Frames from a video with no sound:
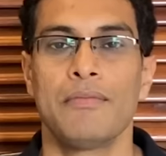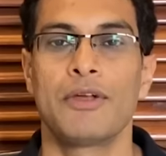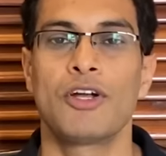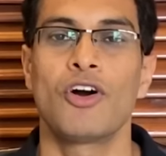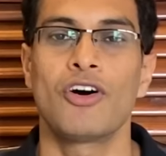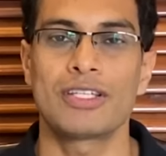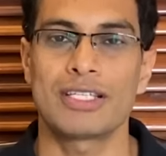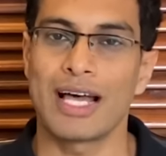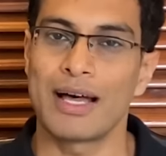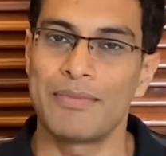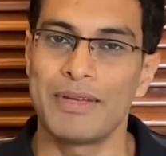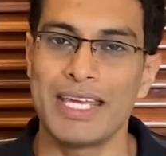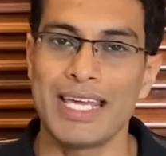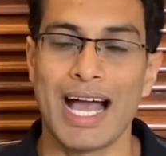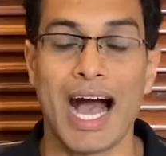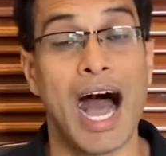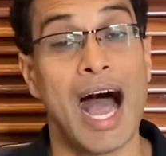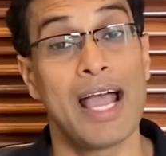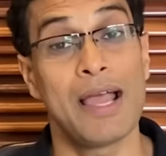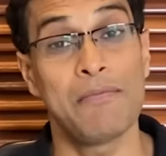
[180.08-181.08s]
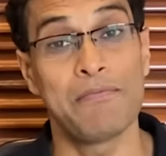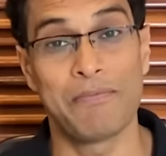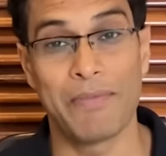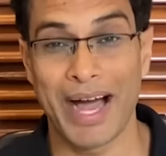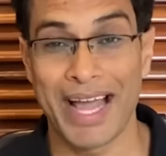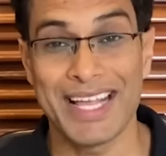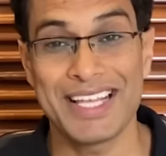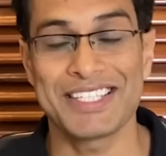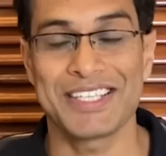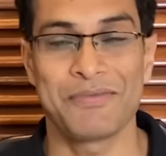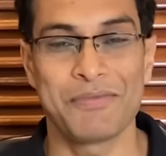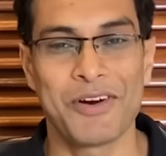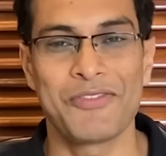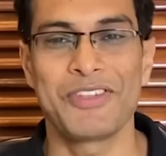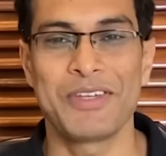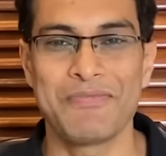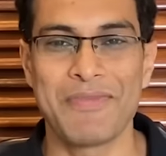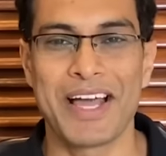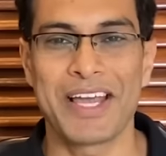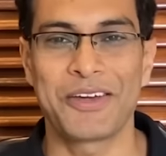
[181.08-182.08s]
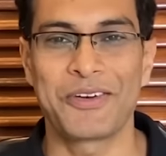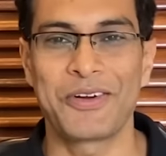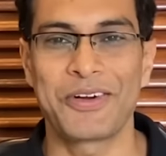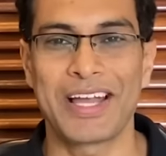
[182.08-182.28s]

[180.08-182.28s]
Because abhi I am buying some of the micro